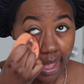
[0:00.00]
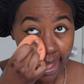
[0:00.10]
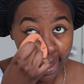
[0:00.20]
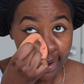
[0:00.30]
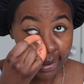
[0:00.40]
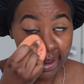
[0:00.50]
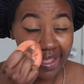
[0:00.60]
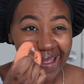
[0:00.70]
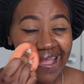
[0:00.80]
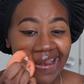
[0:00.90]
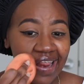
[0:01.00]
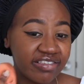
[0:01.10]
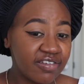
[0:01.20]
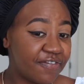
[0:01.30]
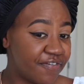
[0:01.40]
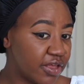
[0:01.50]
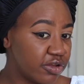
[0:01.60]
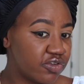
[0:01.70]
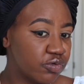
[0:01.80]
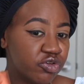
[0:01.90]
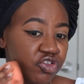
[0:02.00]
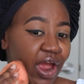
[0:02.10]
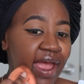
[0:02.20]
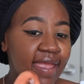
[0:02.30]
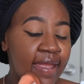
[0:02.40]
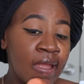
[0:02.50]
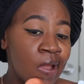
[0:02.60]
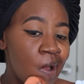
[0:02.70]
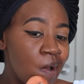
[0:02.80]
and it doesn't feel too drying,